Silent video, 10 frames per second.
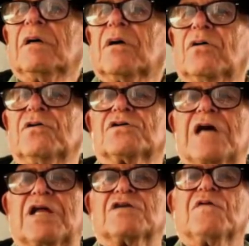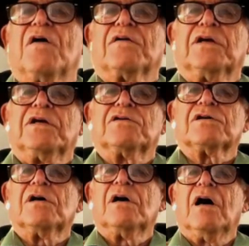couldn't satisfy the needs
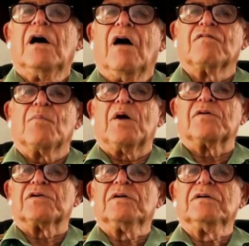of the punter,